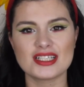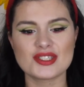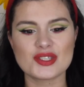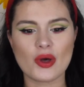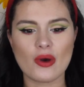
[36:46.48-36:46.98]

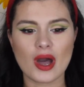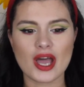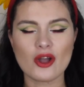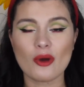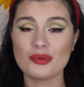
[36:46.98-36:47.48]
So I
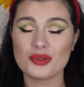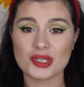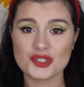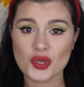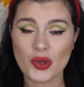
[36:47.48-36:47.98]
hope you
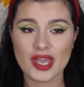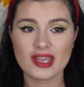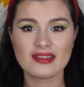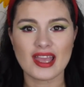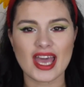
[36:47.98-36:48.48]
enjoy
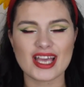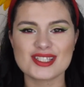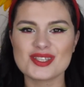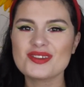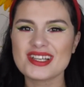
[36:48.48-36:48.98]
it,
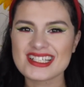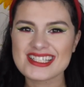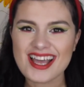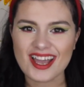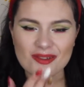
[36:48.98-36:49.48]
and see you
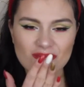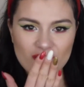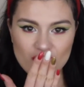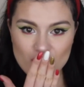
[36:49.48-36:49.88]
next time.